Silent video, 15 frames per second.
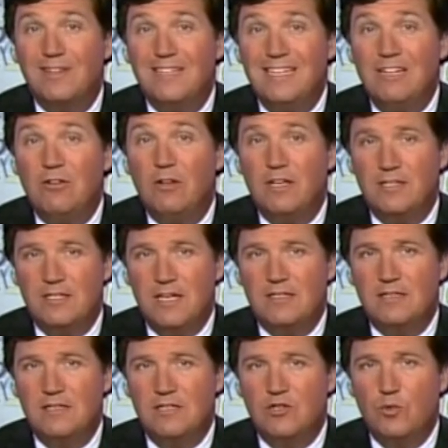legal
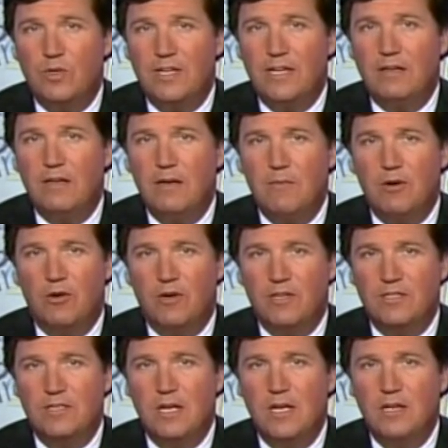assistance to illegal
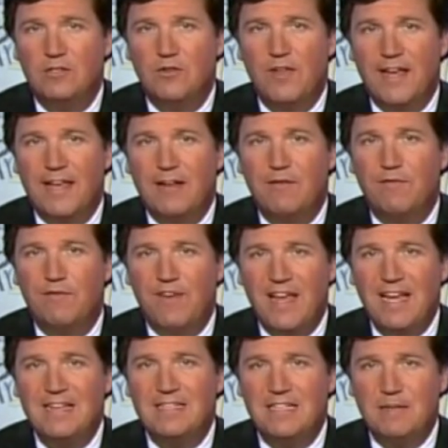immigrants so they can
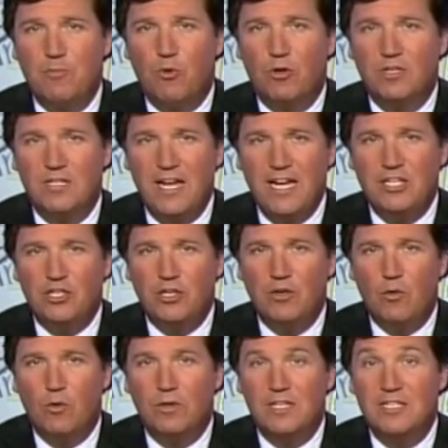evade deportation
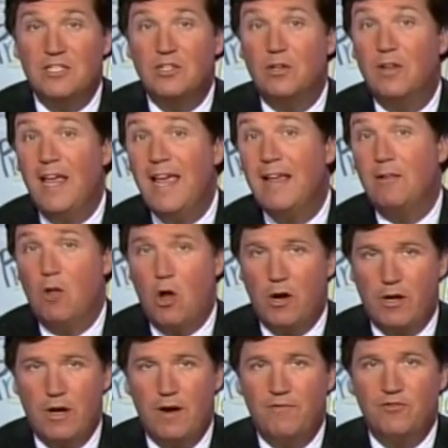or at least delay it long
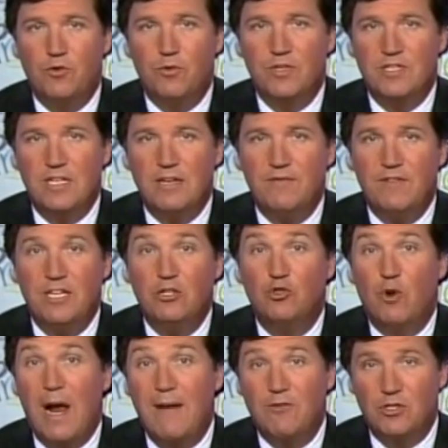enough to receive the
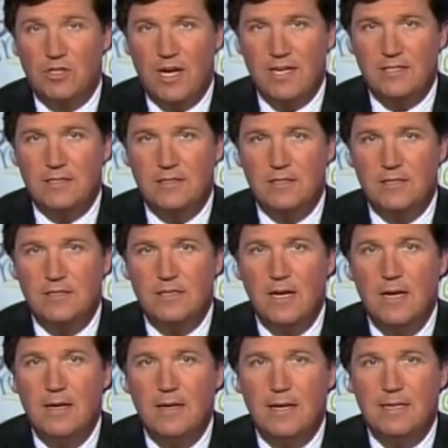driver's licenses
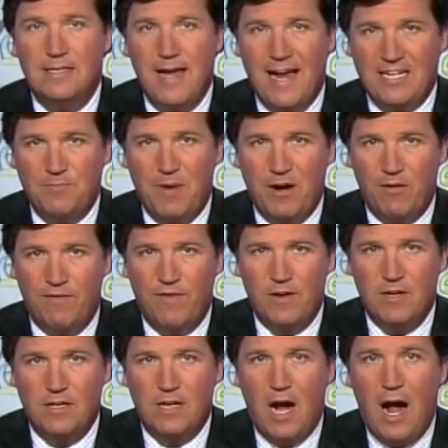and
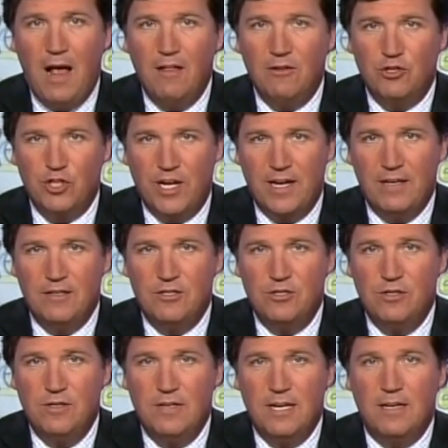taxpayer-funded college aid
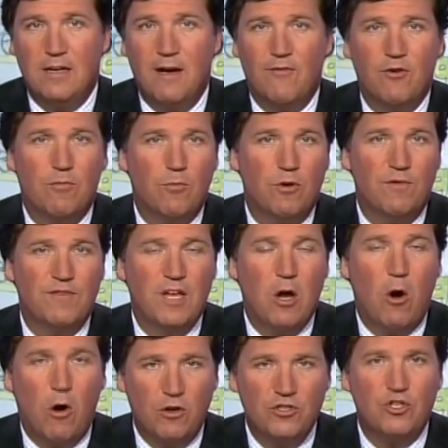that Governor Murphy
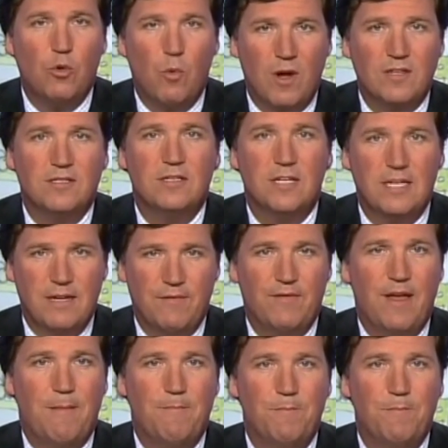also wants to give them.